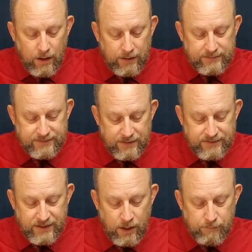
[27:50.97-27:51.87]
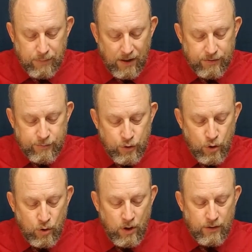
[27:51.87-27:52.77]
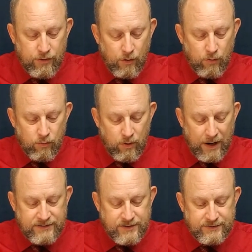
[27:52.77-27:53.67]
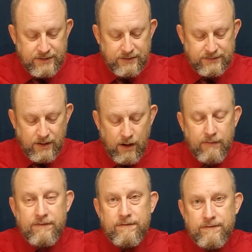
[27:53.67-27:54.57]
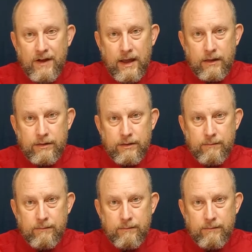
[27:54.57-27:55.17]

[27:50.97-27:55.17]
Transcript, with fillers: It says here, but through the righteousness of faith.